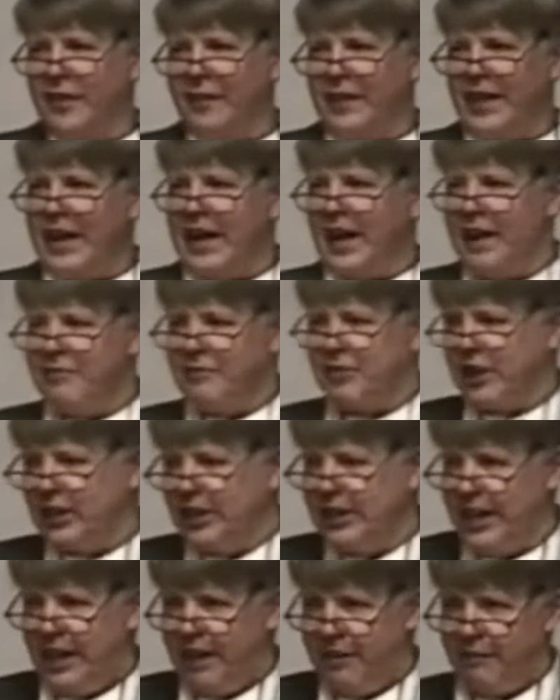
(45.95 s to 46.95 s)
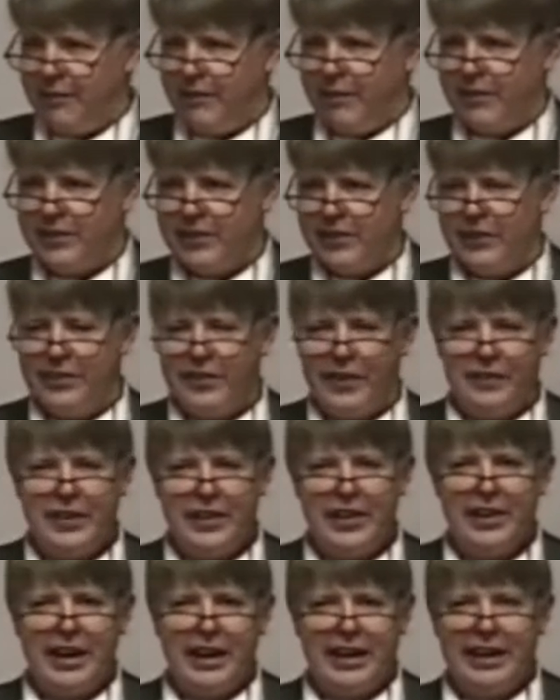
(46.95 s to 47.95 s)
that they have to leave so that
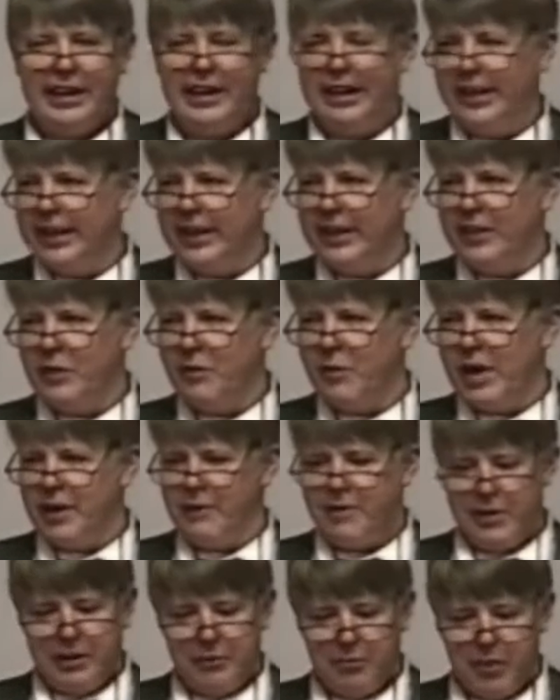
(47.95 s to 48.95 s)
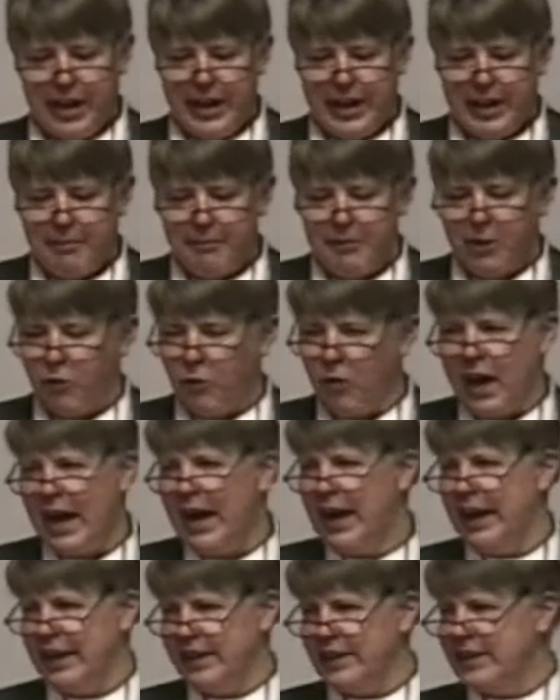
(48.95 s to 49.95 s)
they're not going to get in the way when you break up the
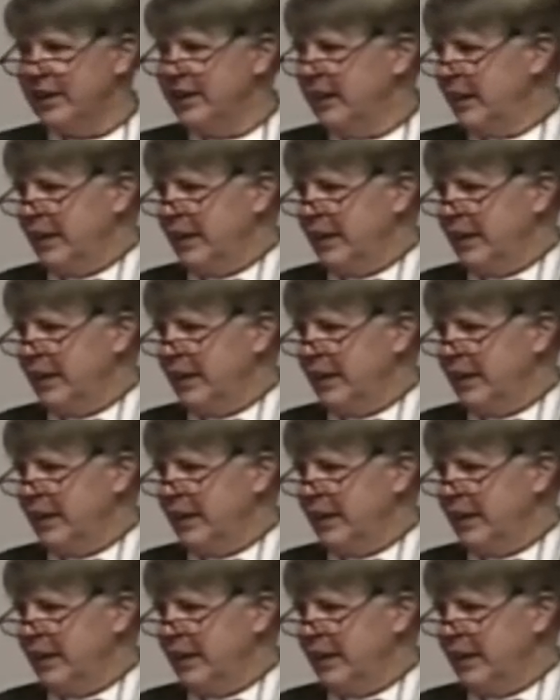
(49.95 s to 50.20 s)
riot